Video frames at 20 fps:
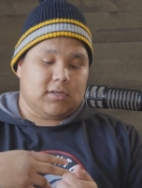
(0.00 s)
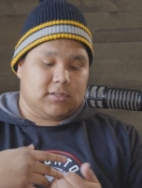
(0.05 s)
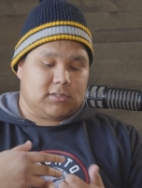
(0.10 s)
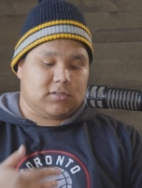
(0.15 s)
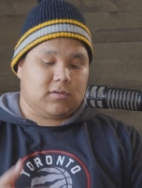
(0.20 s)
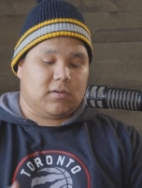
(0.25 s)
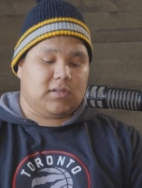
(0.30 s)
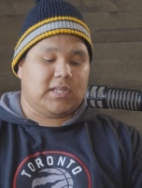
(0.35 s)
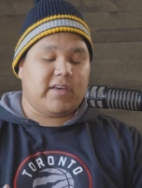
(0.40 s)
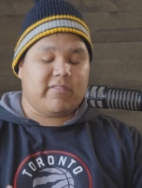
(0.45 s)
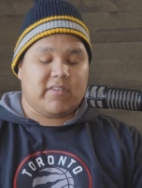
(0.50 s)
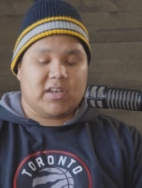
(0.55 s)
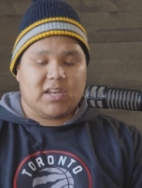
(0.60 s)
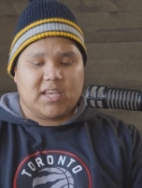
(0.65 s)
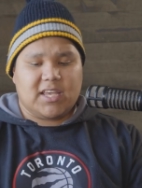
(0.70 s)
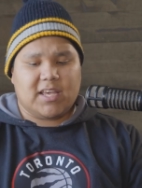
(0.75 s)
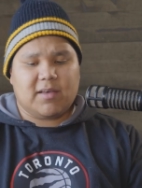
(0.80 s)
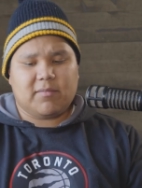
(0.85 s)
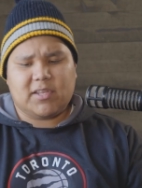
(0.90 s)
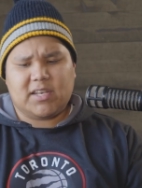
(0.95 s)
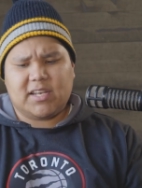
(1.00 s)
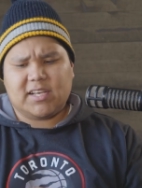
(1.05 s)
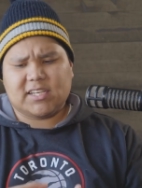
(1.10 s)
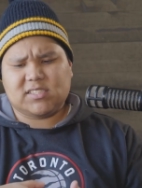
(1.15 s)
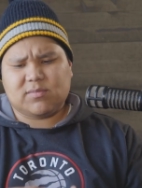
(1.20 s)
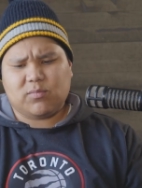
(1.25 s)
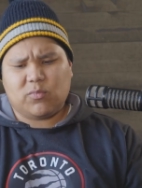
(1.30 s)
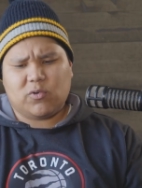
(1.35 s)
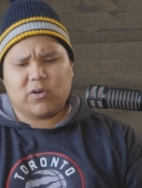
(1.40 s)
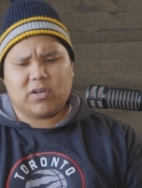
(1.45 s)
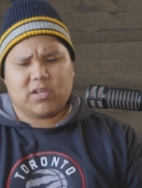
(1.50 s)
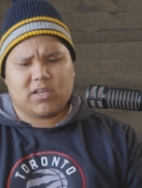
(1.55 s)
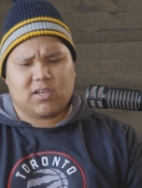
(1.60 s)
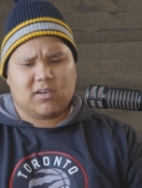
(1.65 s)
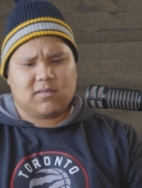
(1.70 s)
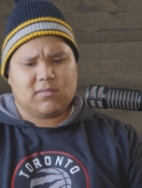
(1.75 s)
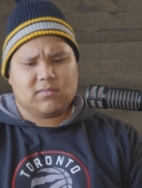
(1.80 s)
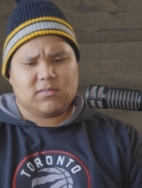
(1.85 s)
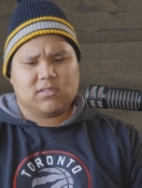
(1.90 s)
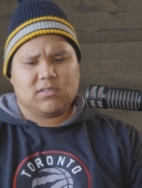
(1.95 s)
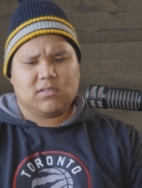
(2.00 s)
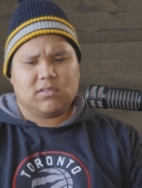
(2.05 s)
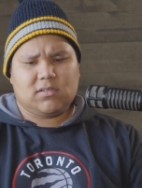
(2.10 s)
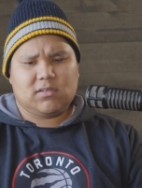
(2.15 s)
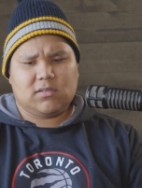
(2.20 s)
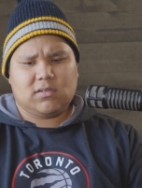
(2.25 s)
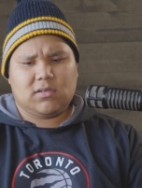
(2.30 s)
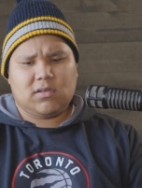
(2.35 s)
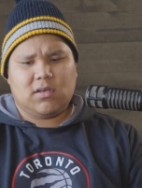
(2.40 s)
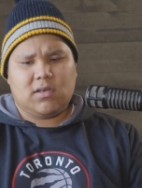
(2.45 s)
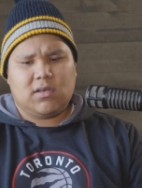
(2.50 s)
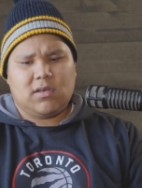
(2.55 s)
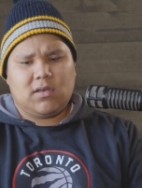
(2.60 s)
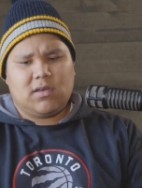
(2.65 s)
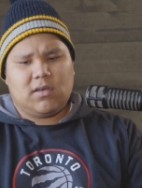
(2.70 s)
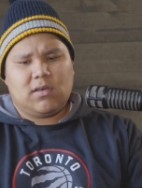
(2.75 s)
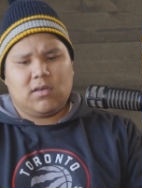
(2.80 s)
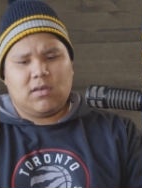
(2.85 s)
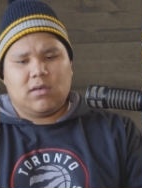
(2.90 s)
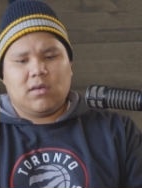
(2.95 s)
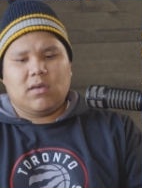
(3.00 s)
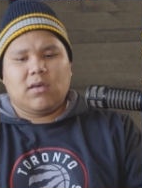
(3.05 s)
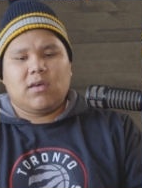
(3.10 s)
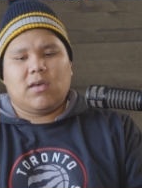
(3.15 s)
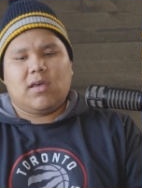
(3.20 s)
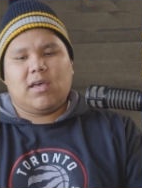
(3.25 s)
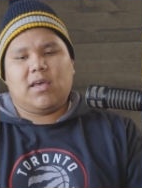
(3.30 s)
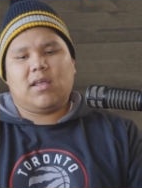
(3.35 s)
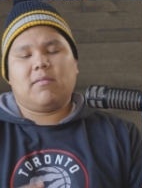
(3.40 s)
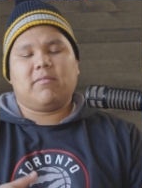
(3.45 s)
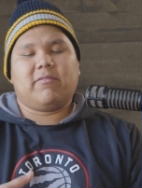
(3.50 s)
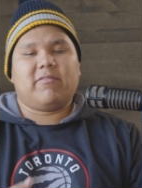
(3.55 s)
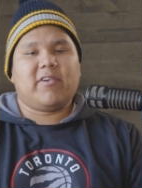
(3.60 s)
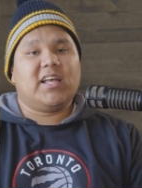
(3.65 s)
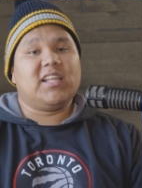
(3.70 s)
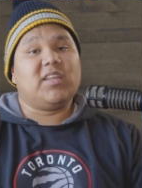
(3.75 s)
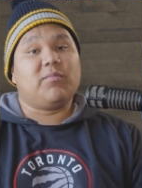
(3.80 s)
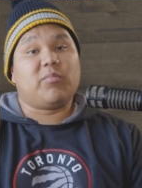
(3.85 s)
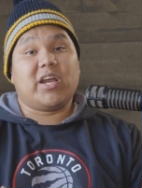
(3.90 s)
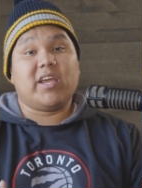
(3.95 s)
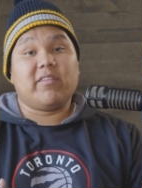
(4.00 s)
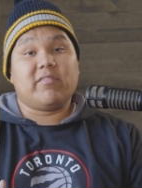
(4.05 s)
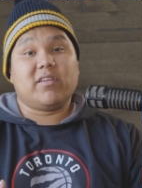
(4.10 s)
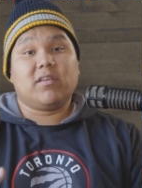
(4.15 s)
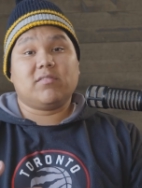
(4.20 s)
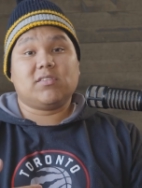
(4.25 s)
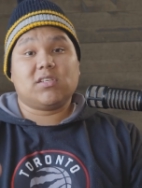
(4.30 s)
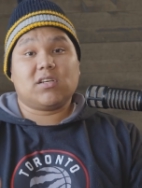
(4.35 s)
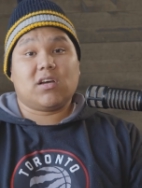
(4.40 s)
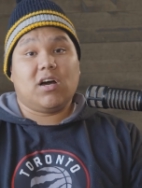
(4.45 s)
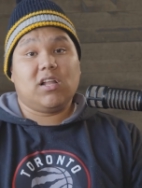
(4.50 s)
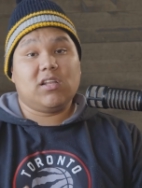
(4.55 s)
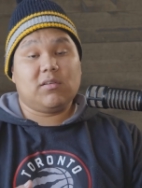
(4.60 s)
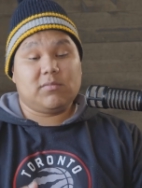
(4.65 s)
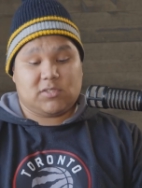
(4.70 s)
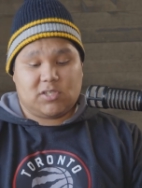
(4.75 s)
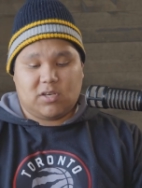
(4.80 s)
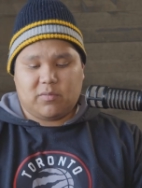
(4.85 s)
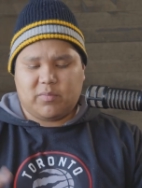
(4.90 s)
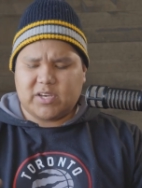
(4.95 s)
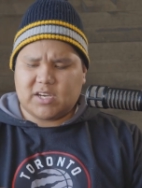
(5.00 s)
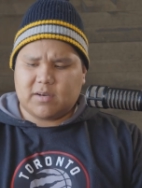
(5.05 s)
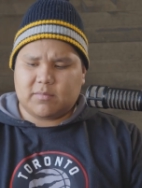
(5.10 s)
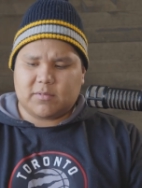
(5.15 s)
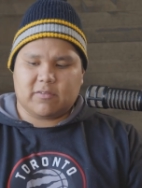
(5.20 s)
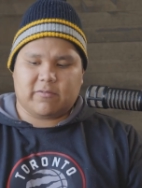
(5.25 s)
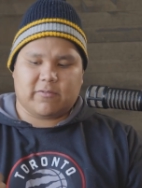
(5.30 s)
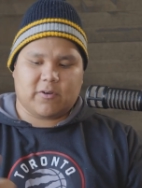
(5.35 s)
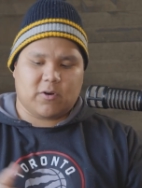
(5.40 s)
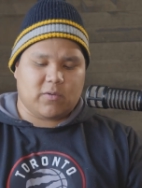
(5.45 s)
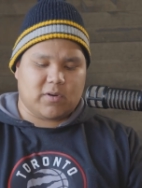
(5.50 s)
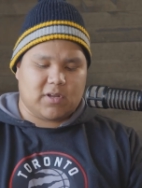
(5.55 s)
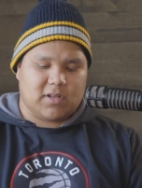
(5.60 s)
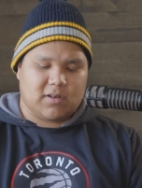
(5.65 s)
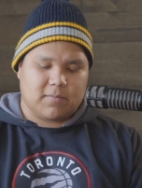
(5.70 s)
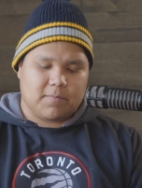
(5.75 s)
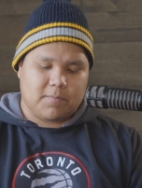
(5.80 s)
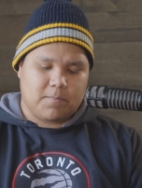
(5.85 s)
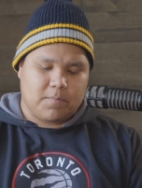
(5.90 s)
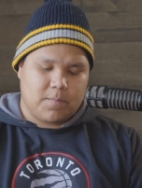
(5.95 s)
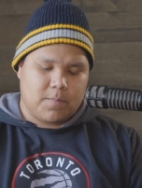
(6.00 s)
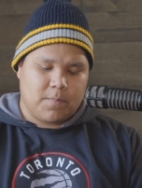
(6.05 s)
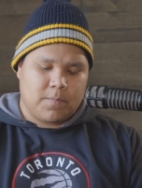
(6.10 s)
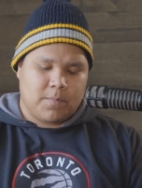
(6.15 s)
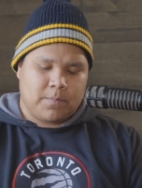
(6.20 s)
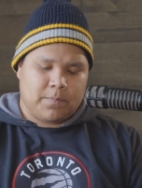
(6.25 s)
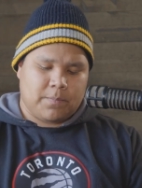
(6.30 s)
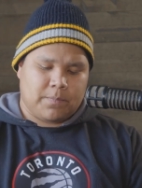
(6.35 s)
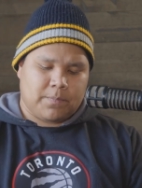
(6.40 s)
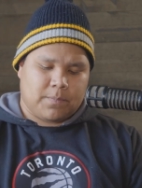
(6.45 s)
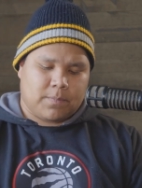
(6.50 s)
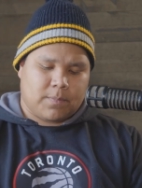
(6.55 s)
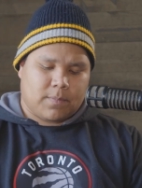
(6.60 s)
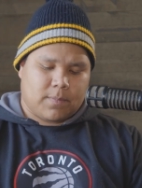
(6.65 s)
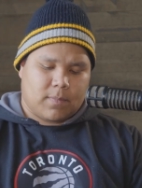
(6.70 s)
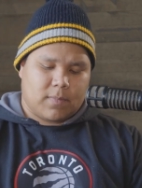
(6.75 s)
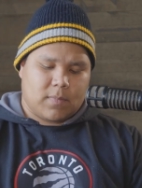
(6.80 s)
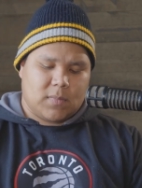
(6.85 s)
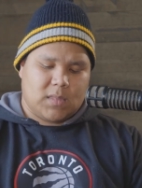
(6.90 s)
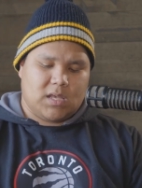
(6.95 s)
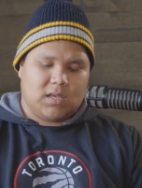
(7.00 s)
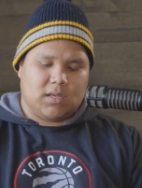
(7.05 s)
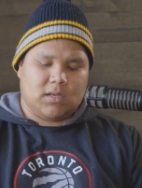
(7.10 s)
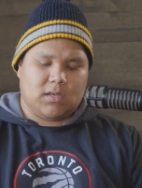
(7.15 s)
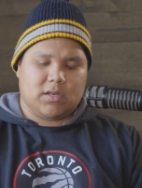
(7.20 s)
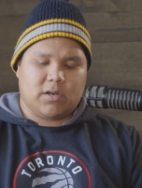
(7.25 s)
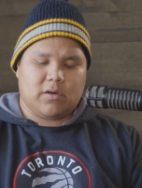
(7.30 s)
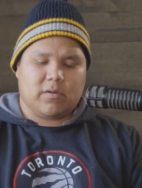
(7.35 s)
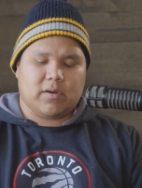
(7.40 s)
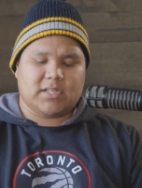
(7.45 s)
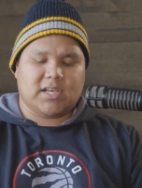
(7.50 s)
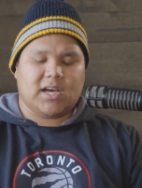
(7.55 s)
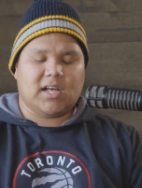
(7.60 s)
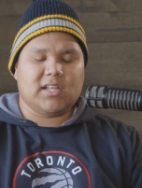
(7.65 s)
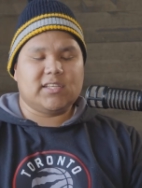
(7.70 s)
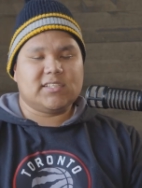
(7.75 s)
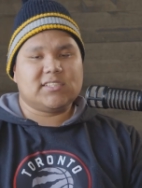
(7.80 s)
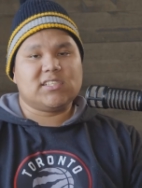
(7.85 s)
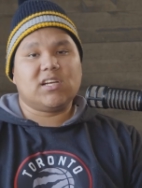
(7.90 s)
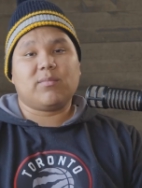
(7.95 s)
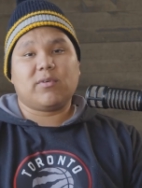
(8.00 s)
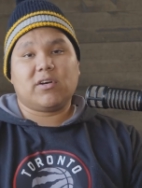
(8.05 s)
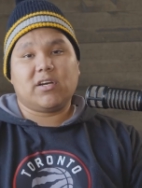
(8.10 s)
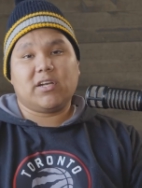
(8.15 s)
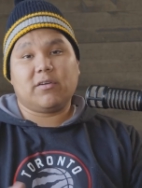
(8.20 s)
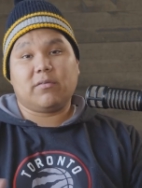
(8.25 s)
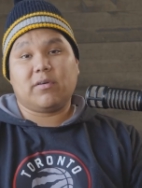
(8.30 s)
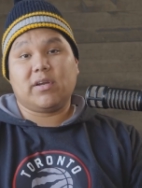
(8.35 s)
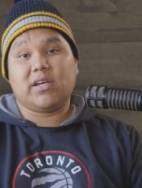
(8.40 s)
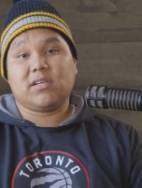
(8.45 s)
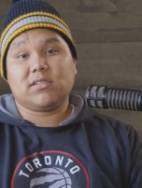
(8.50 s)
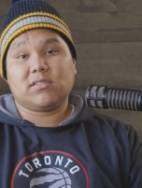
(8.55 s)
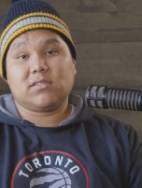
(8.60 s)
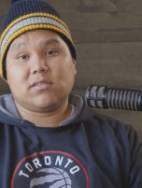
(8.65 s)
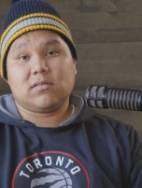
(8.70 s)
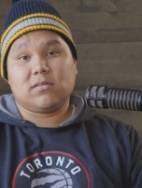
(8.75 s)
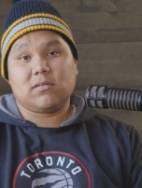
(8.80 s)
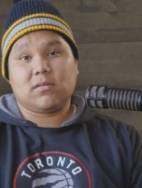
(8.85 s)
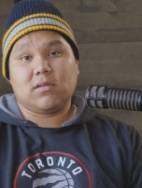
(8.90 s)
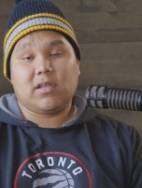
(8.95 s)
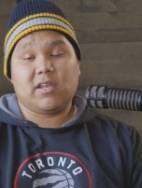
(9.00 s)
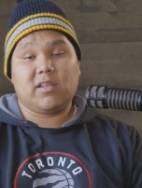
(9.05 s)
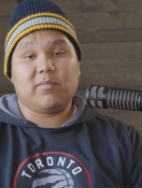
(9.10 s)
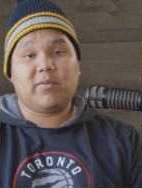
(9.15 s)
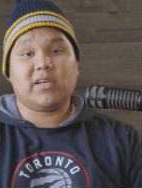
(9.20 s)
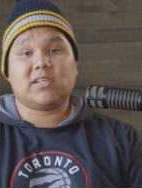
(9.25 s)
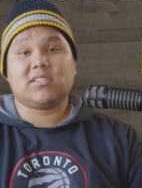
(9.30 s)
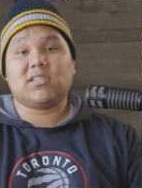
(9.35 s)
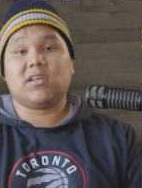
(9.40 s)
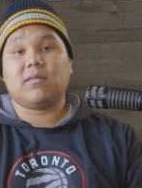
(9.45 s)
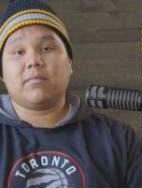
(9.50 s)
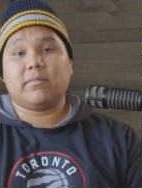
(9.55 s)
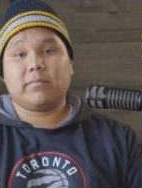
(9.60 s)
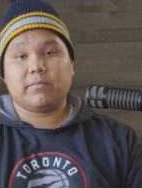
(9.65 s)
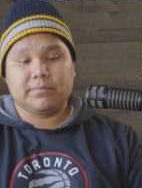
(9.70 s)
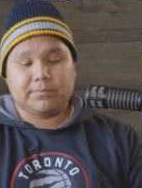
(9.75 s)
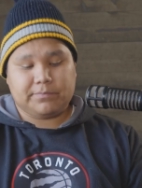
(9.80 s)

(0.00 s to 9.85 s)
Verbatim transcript: So 11 a.m. the next morning comes, and I'm finally brave enough to call him, so I pick up the phone, and, you know, I dial his number, and it rings, and he picks up.